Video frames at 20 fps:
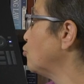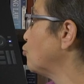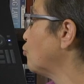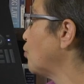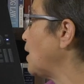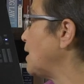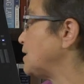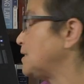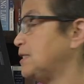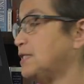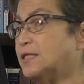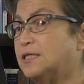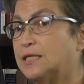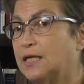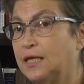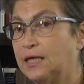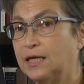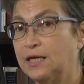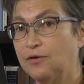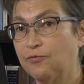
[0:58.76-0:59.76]
crest is
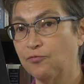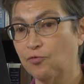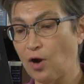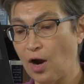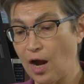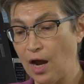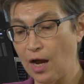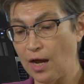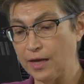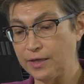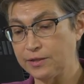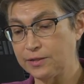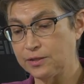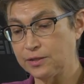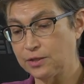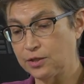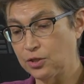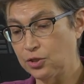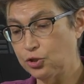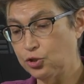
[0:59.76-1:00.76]
going to give
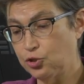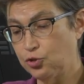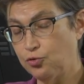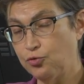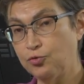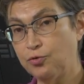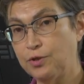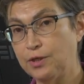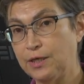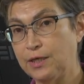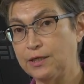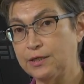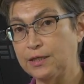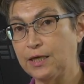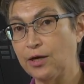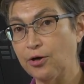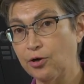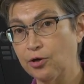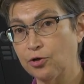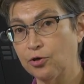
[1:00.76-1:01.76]
rise to the
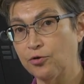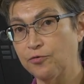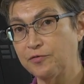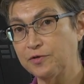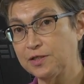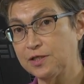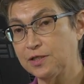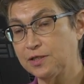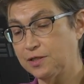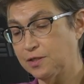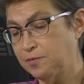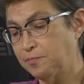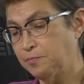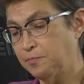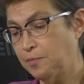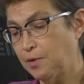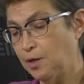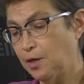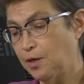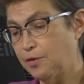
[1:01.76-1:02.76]
enteric nervous
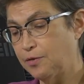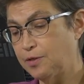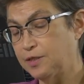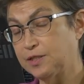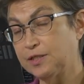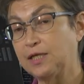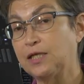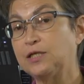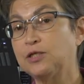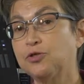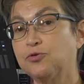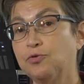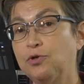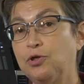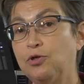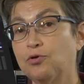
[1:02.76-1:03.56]
system, the sensory